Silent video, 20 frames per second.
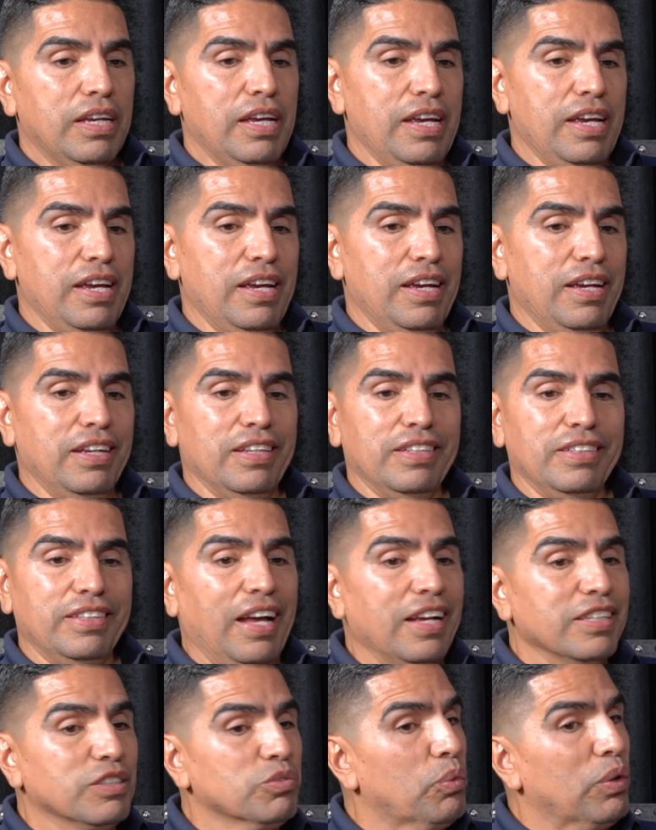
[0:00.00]
and
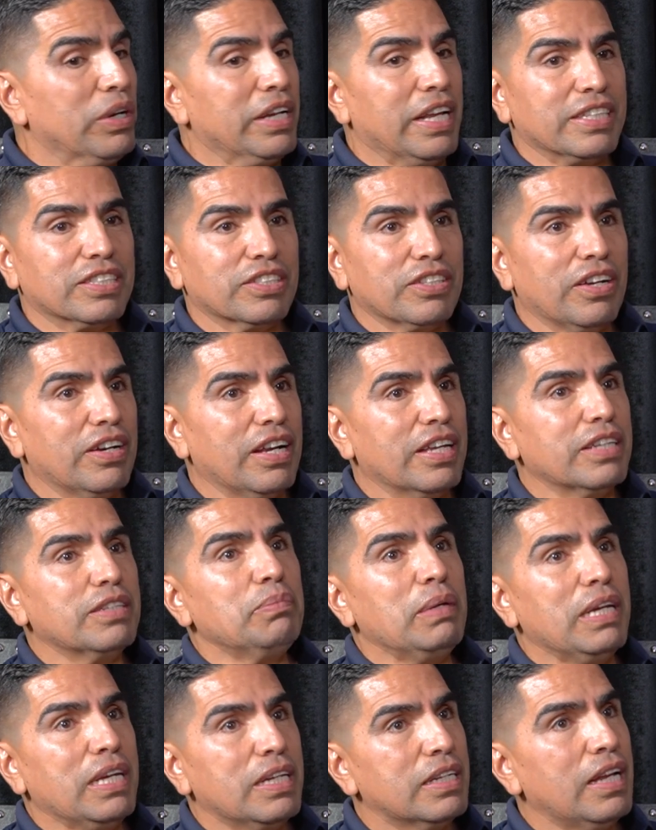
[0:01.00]
that's when I started like,
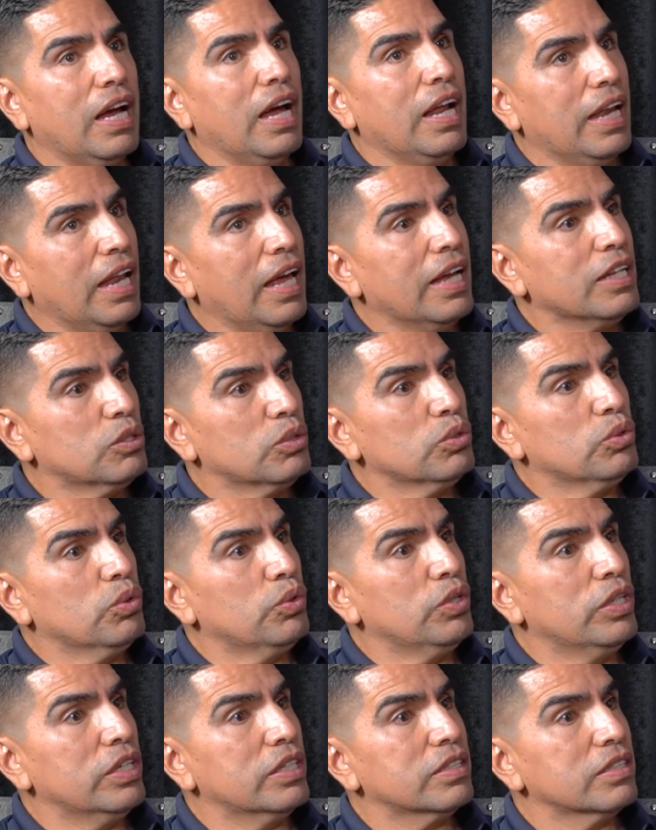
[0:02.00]
man, I like to do
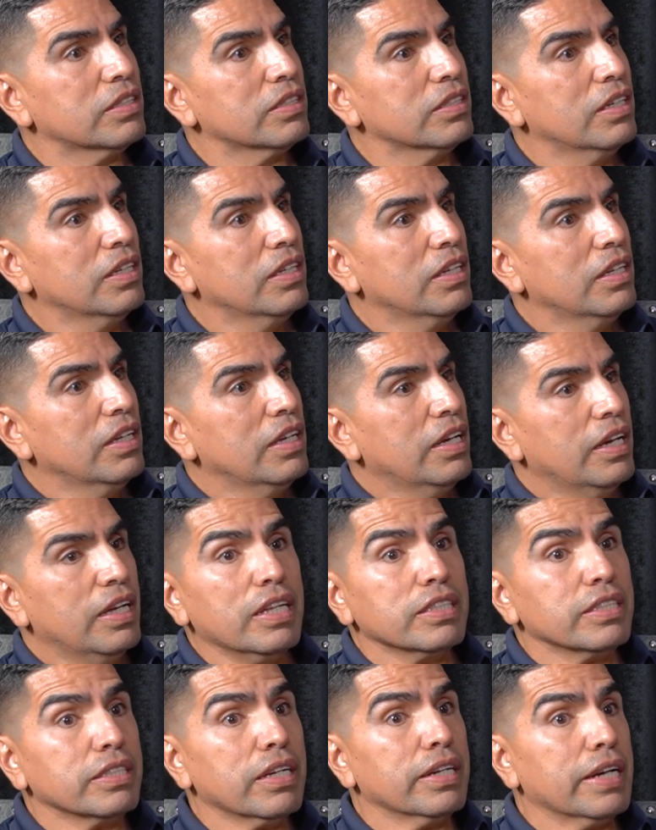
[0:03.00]
this,
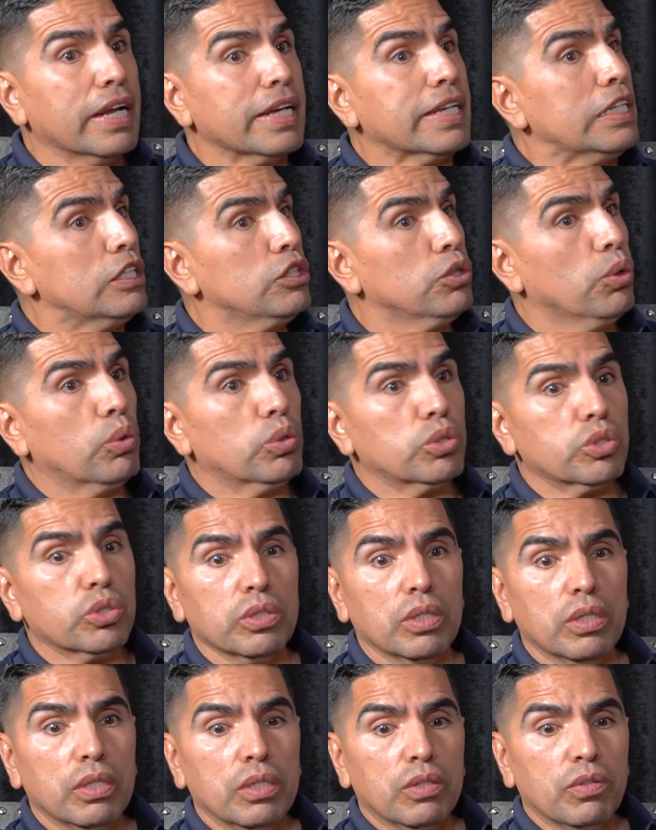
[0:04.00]
and I started knocking
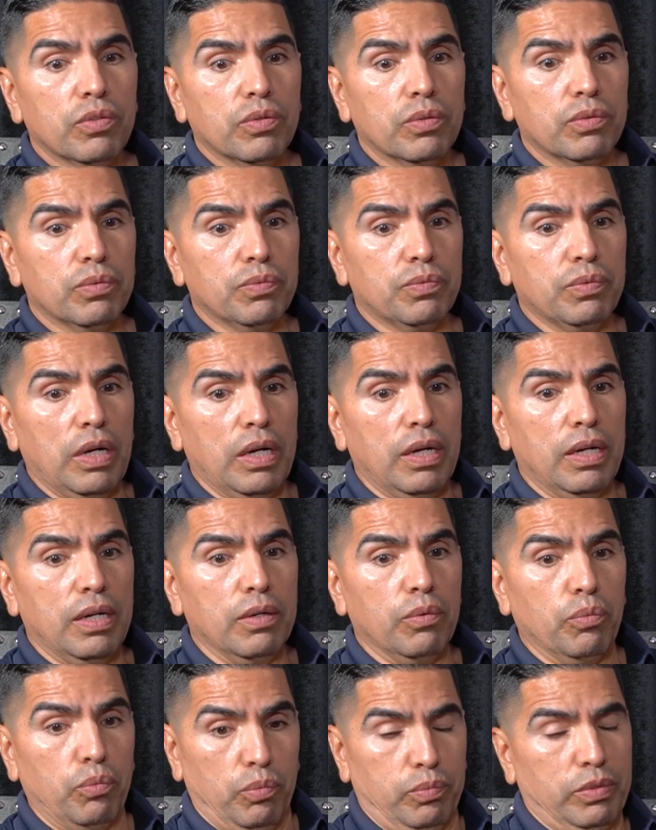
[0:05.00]
doors
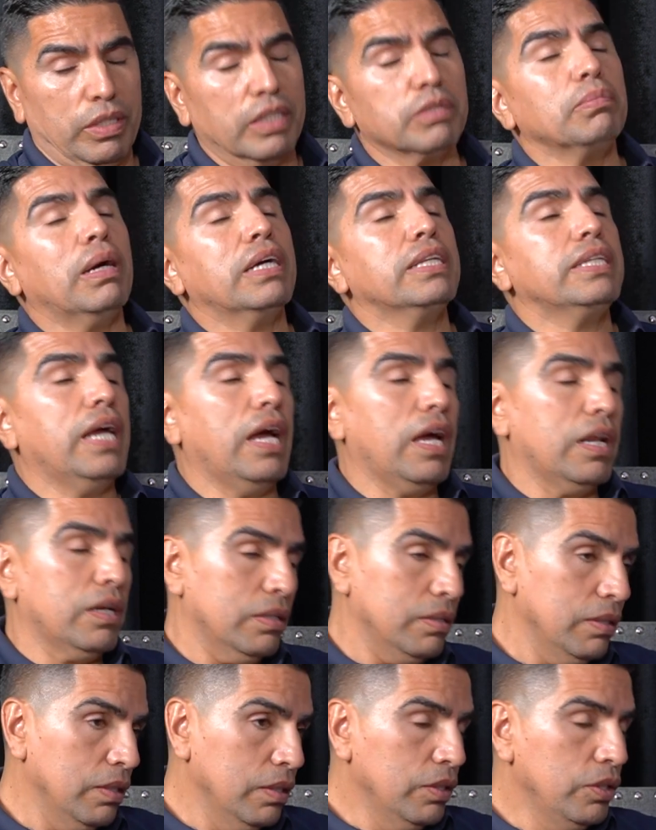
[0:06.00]
because my
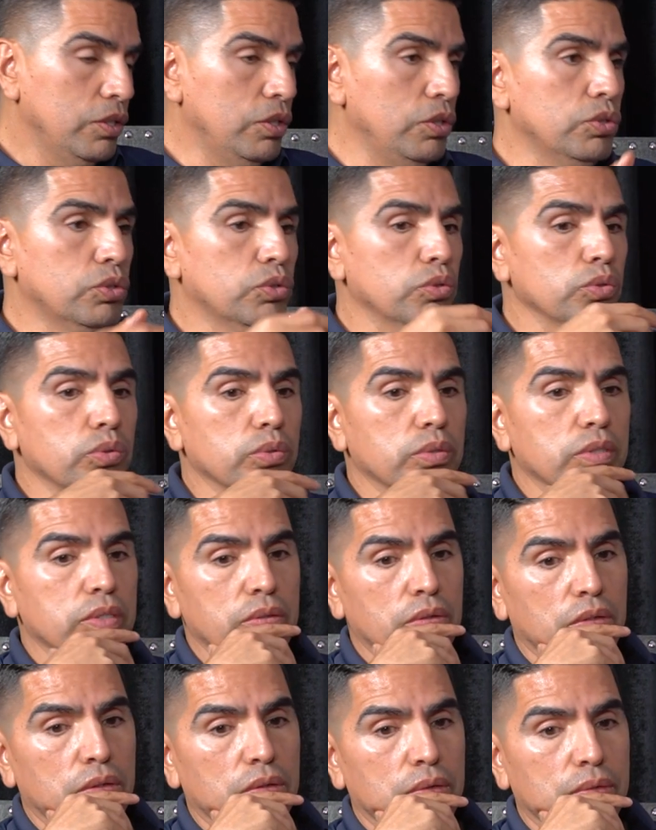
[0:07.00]
dad used
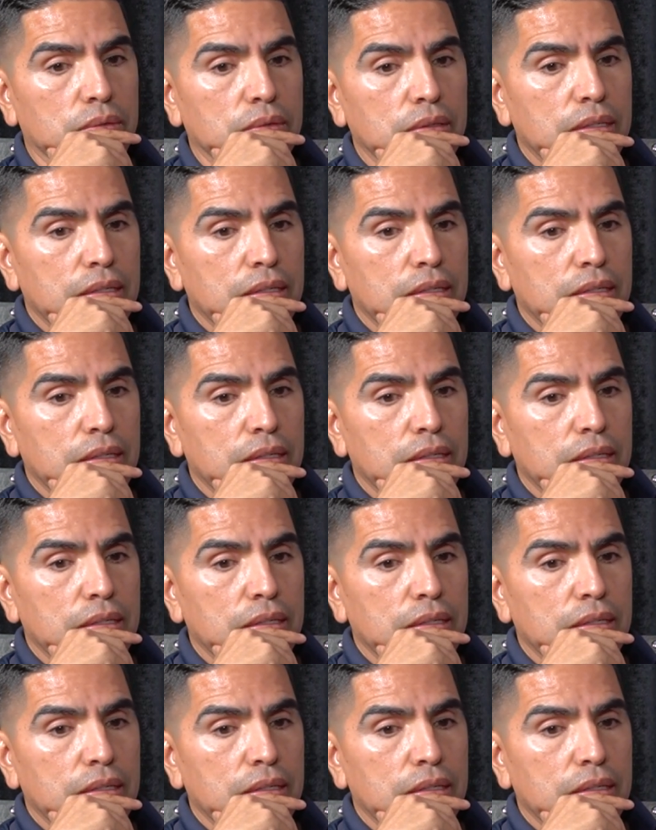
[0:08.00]
to,